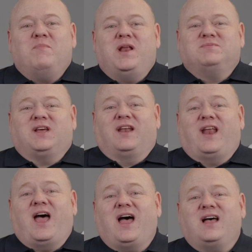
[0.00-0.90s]
My name is
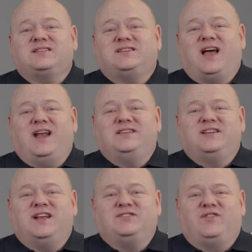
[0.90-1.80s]
Allen Hart and in
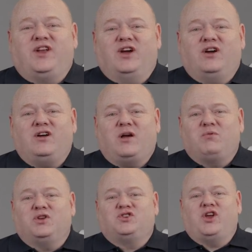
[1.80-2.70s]
today's video
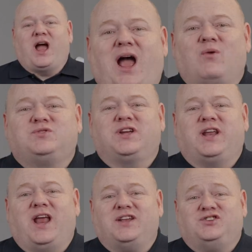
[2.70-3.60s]
I'm going to show you how to
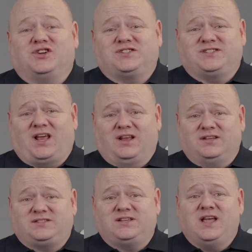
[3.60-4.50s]
connect your
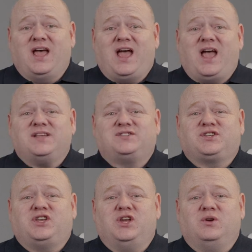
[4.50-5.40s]
Salus
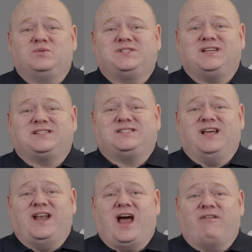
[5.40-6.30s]

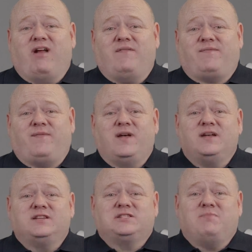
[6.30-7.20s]
SQ610RF
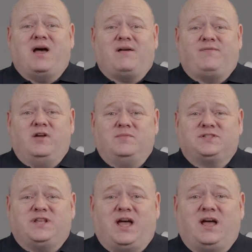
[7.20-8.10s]
smart
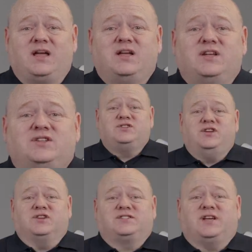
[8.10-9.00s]
thermostat
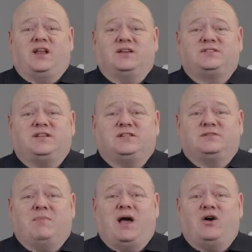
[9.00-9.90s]
to your Salus
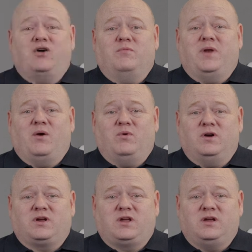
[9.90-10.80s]
smart home
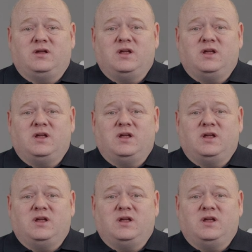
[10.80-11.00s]
network.